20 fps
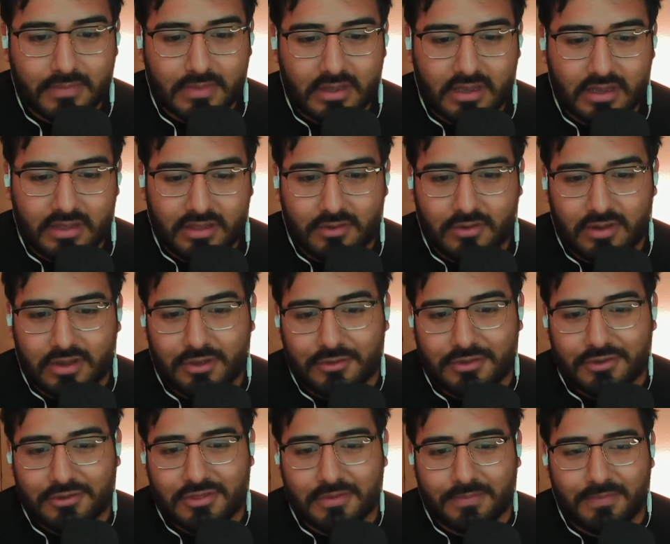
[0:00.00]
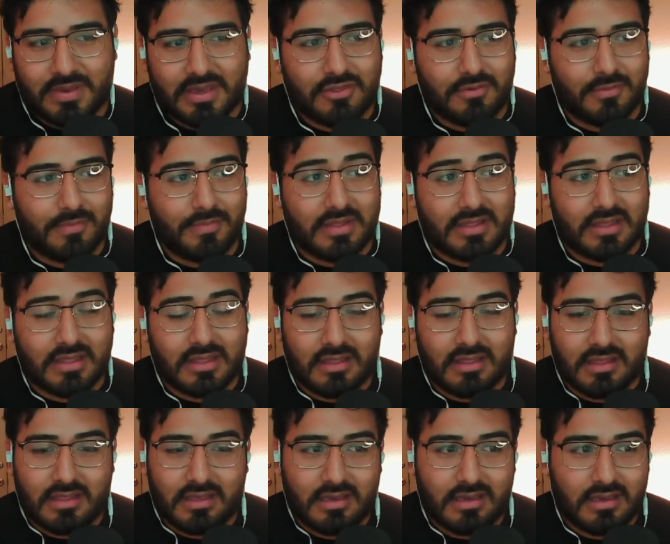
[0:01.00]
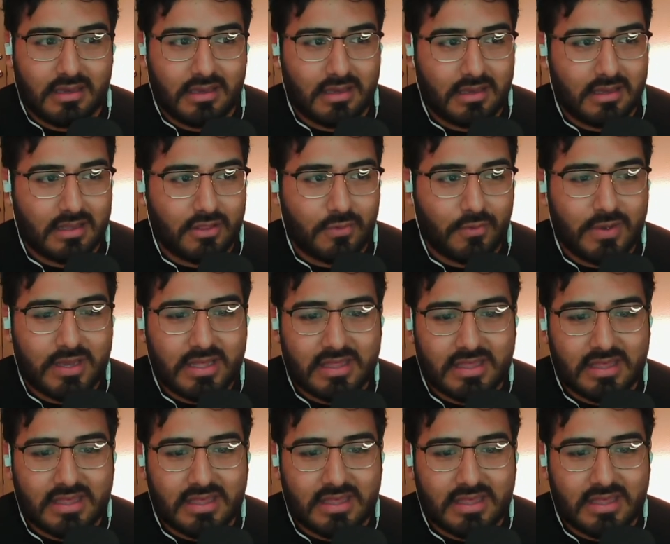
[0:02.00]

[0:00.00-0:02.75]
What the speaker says: There we go. There's the picture. But the tweet